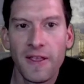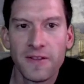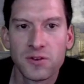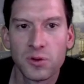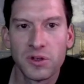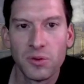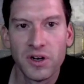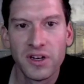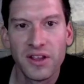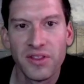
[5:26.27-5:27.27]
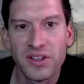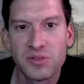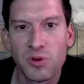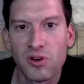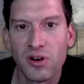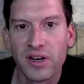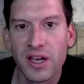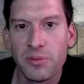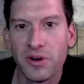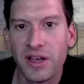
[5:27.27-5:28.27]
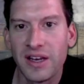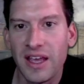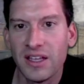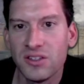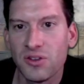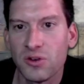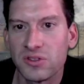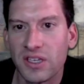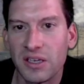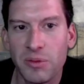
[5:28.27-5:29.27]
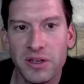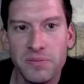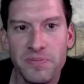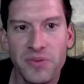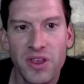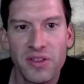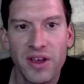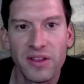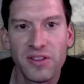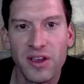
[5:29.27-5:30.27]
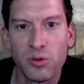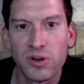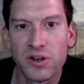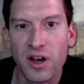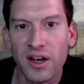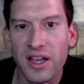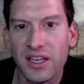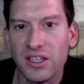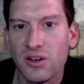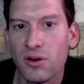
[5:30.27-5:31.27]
21, and thus Moroni put an end to those kingmen, that they were not any